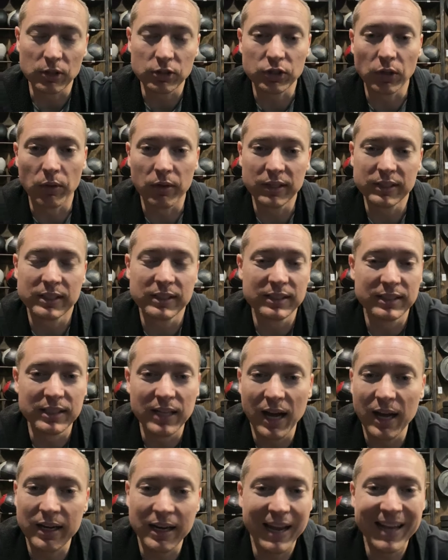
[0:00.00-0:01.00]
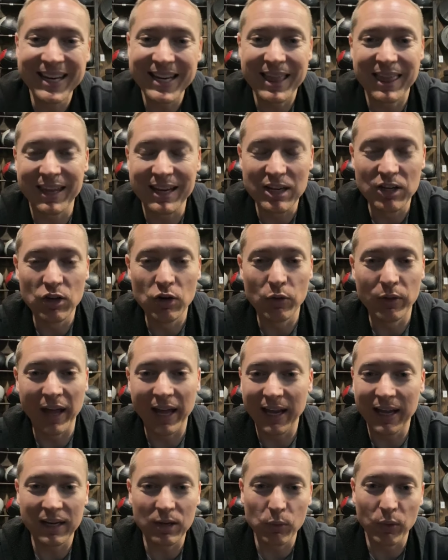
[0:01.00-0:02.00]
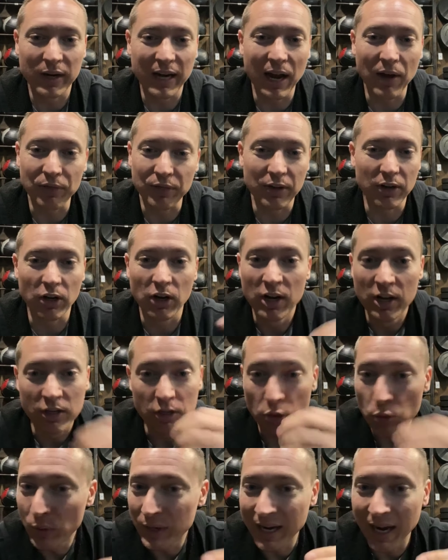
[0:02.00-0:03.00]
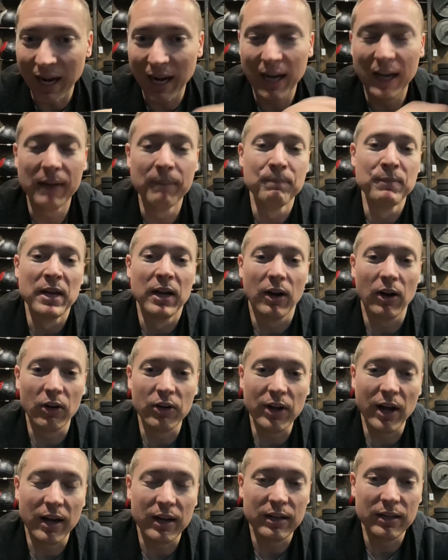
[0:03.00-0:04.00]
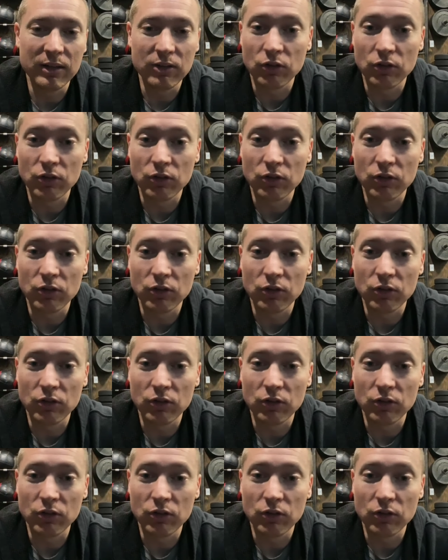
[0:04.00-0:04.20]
So this is not anything new that anyone out there, you and I, are not in